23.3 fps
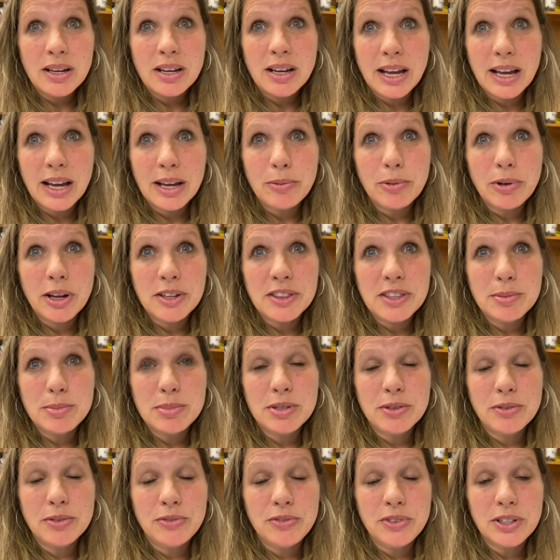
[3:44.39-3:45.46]
I want them
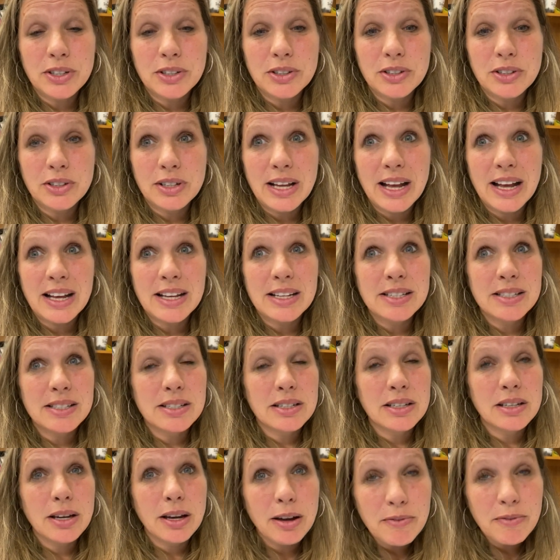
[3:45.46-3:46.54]
to feel as
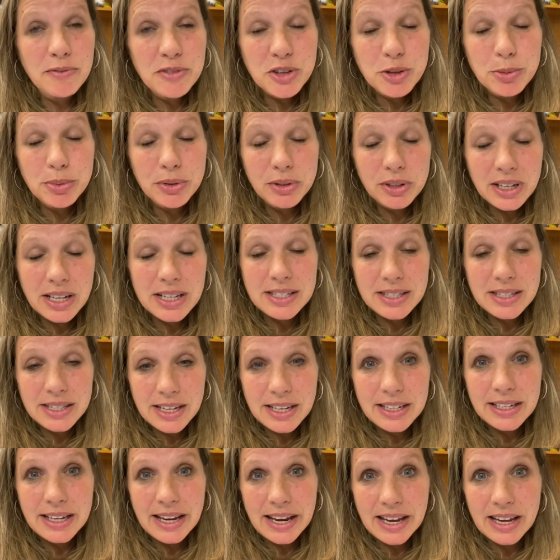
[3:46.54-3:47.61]
comfortable as
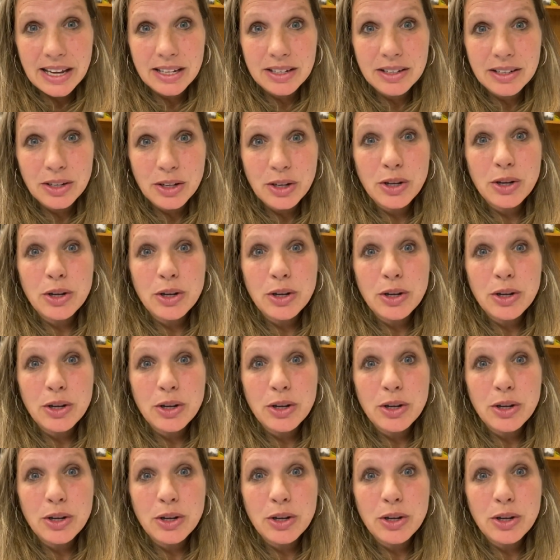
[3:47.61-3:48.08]
they can